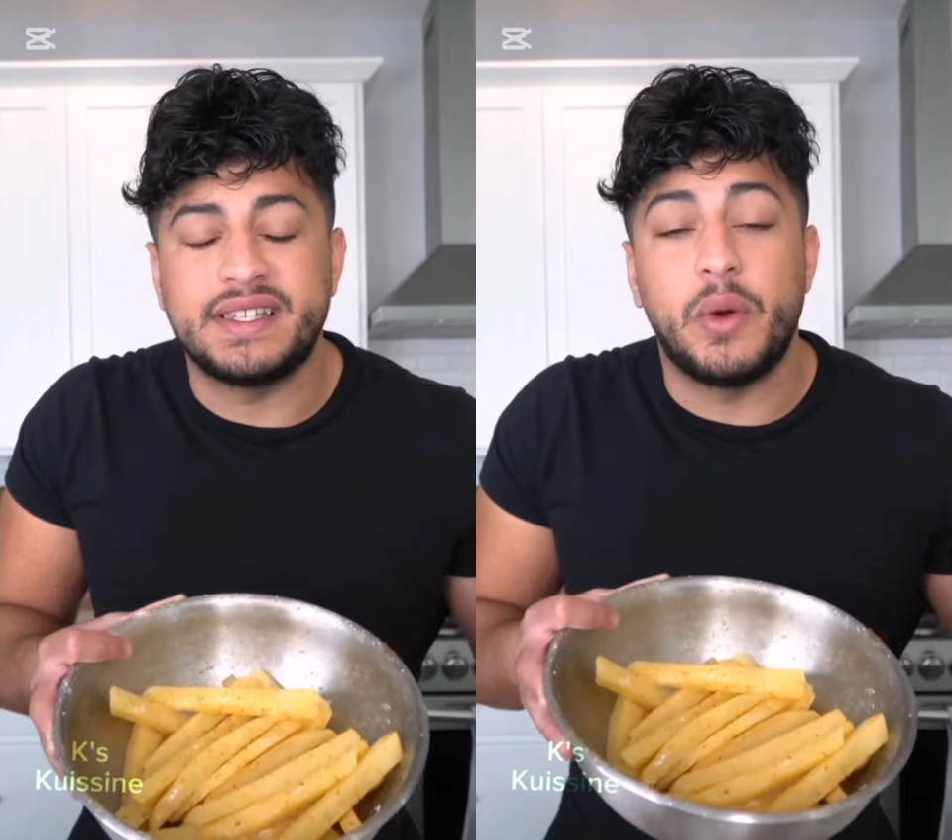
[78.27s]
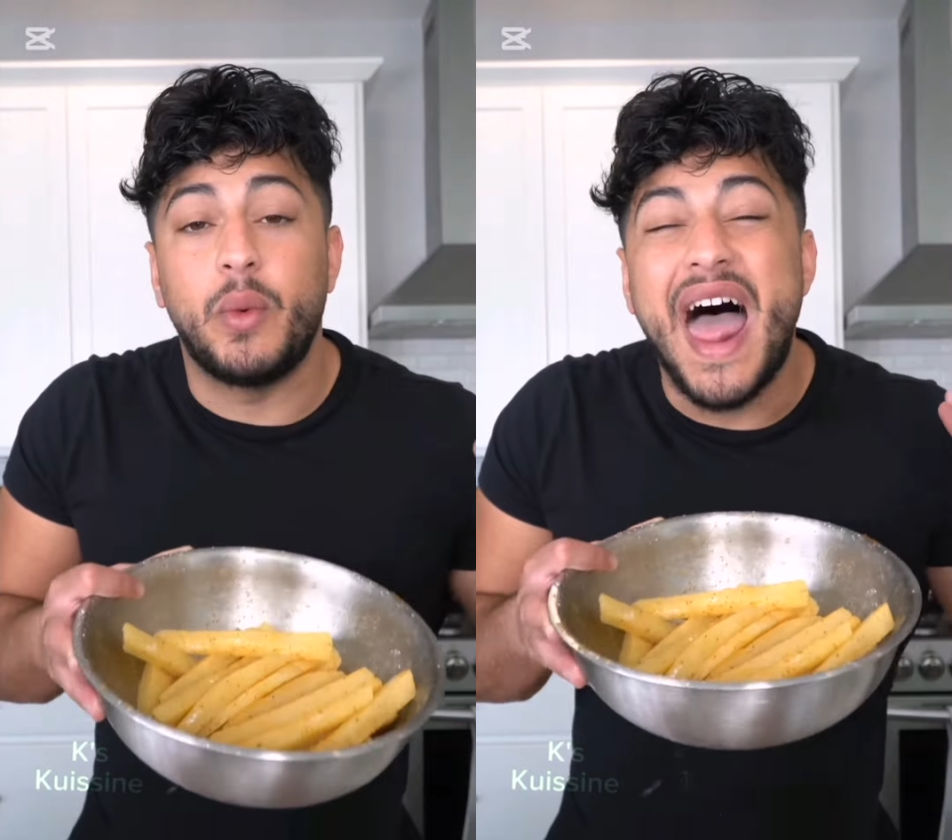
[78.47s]

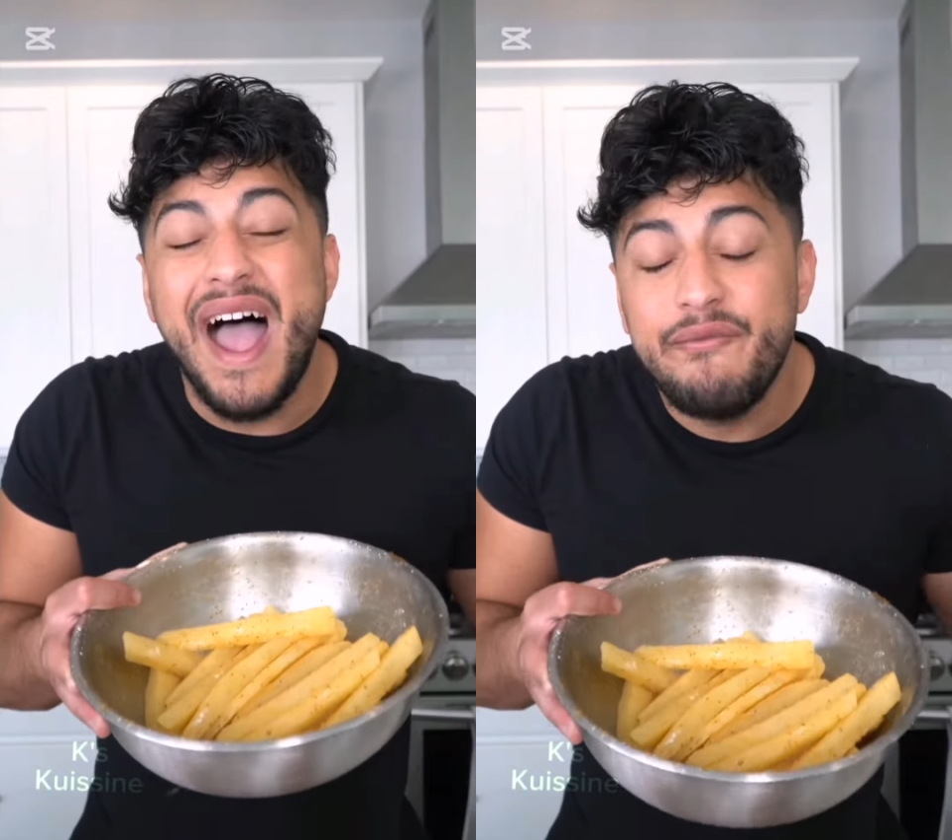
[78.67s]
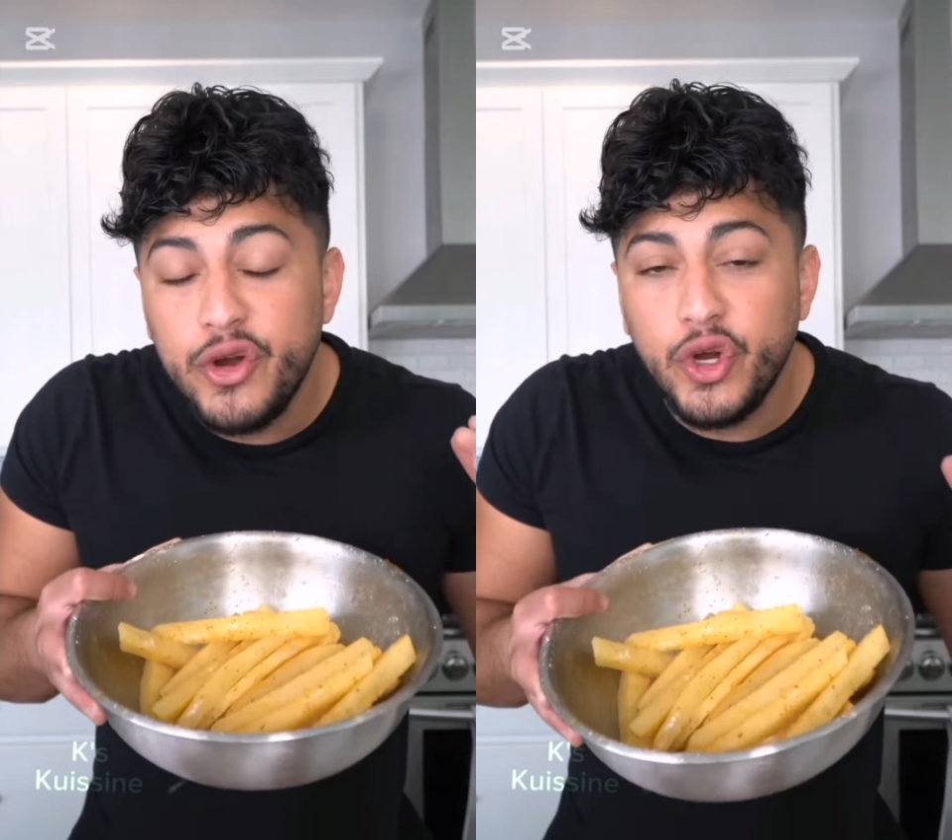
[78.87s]
and
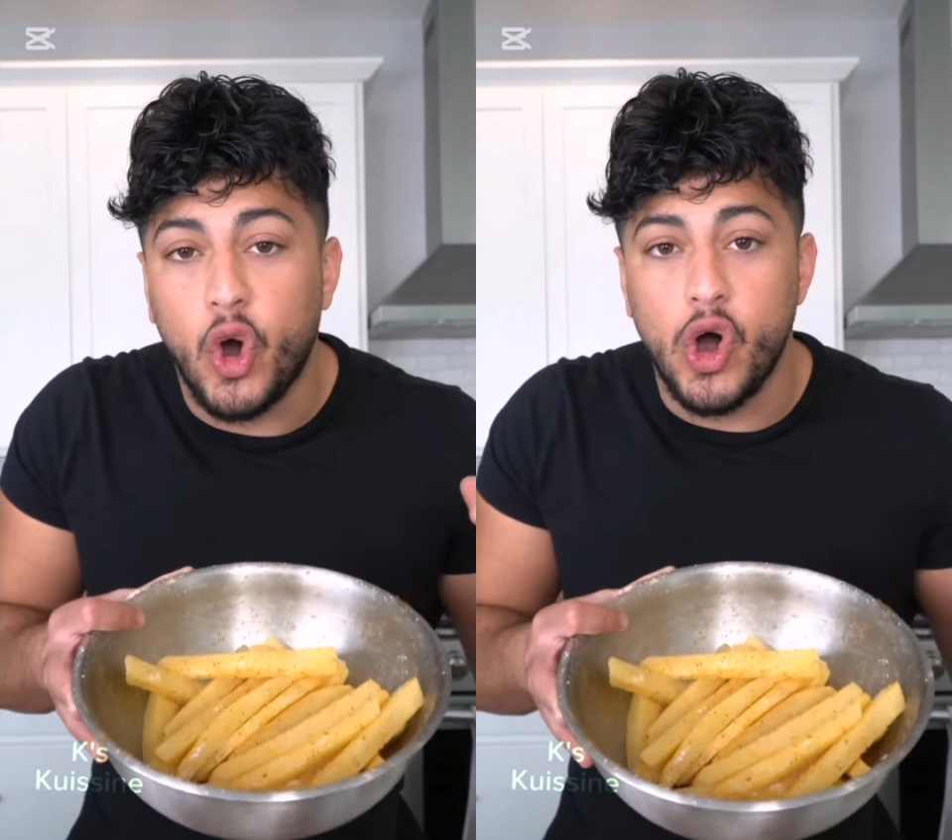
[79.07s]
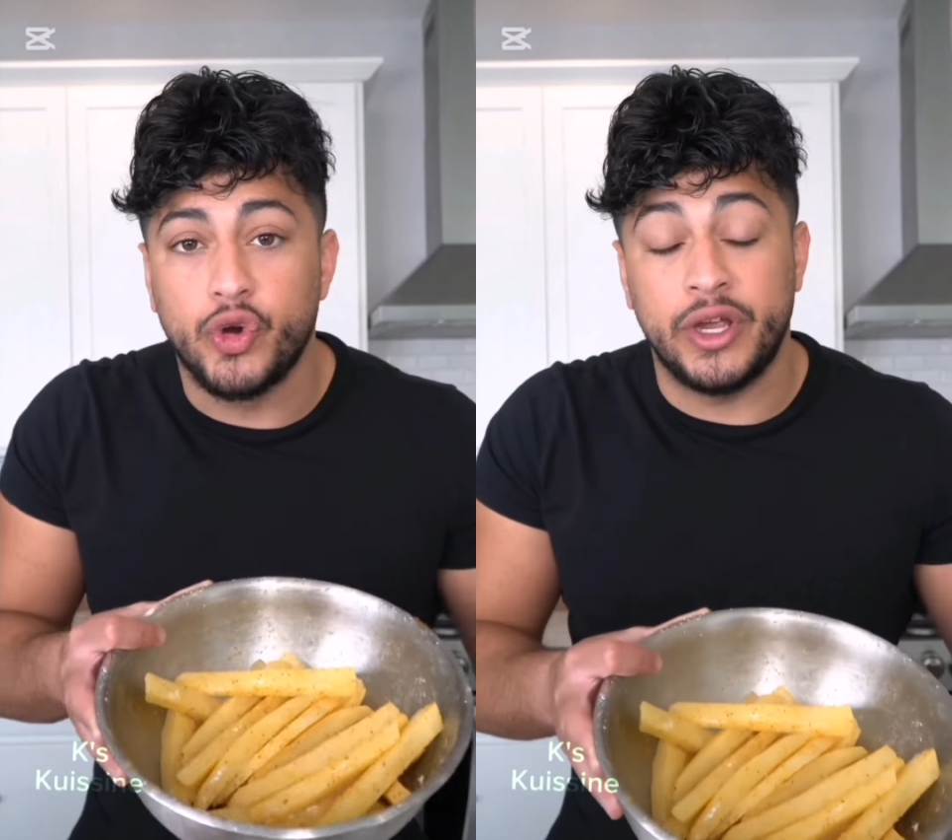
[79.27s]
whenever you're
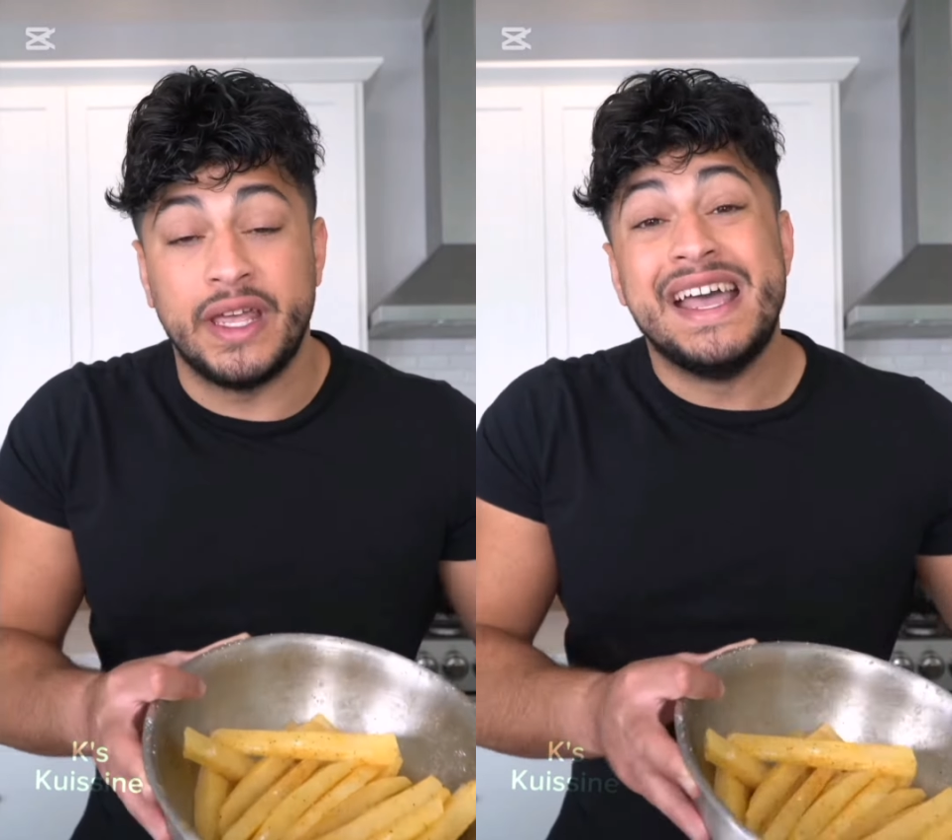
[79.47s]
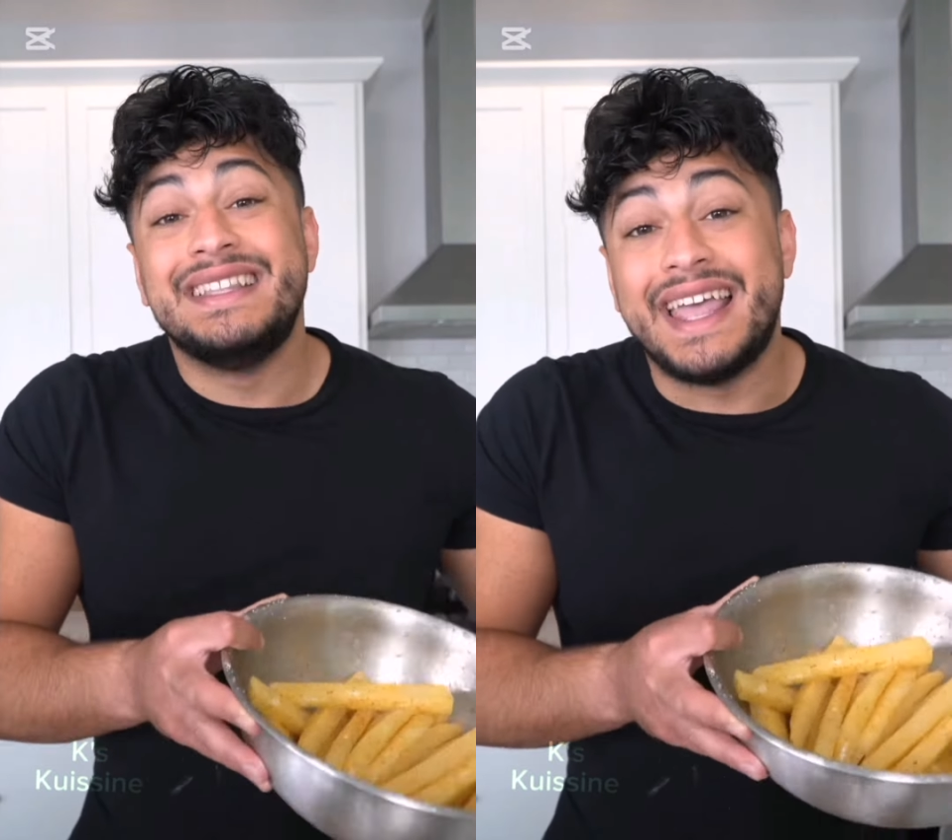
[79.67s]
hungry,